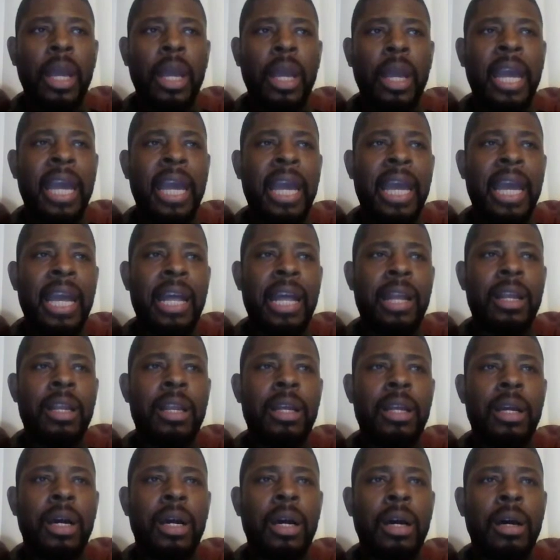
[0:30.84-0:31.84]
And
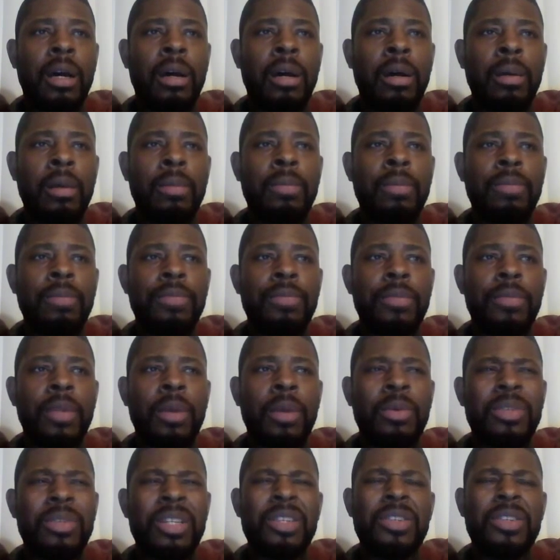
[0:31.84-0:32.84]

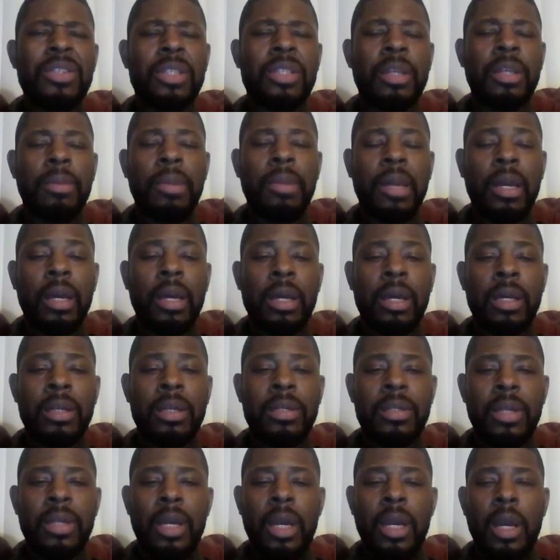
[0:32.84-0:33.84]
it was interesting
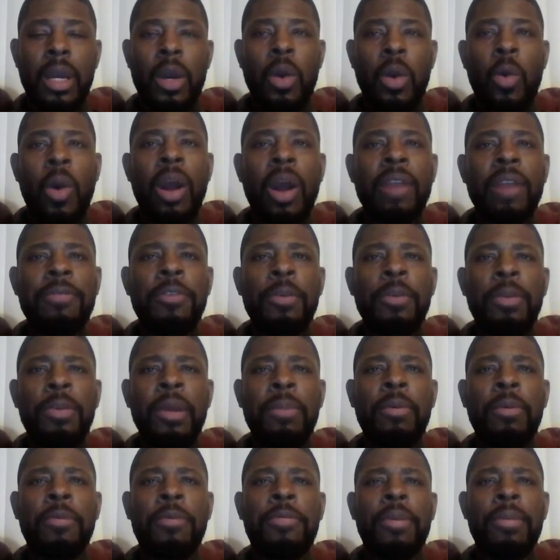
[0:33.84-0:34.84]
because quite a few
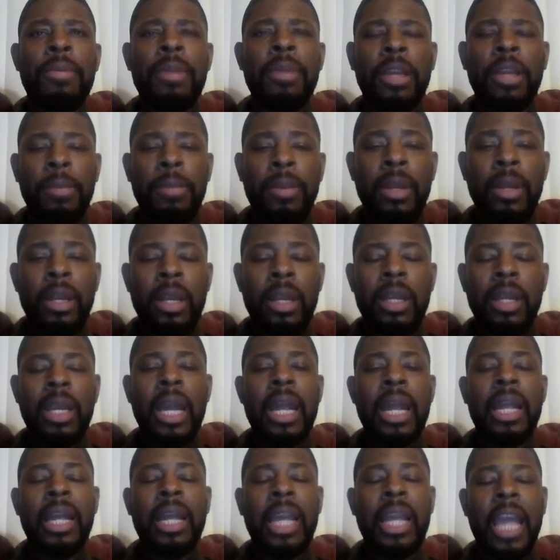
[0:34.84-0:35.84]
people from the community
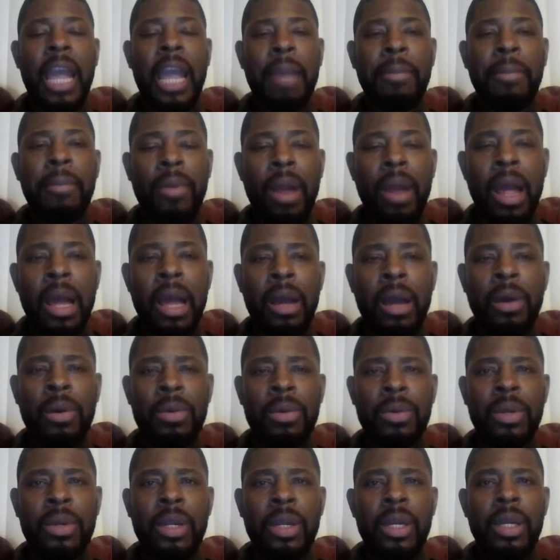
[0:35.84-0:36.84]
kind of came
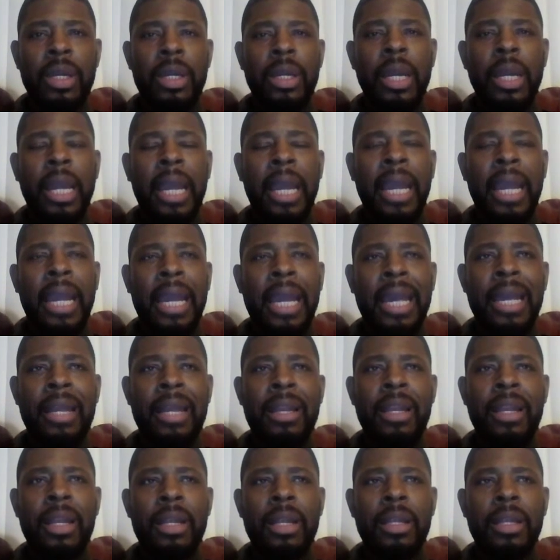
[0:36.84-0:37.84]
around
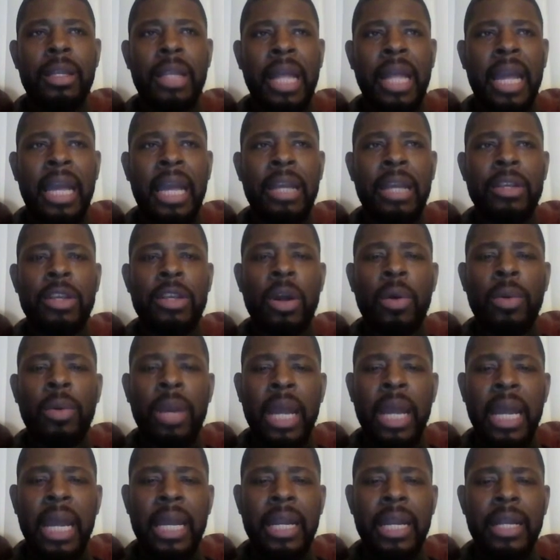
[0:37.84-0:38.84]
and they
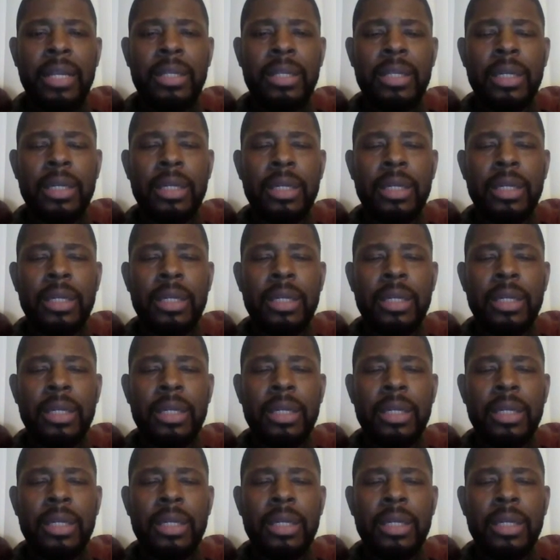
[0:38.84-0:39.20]
donated,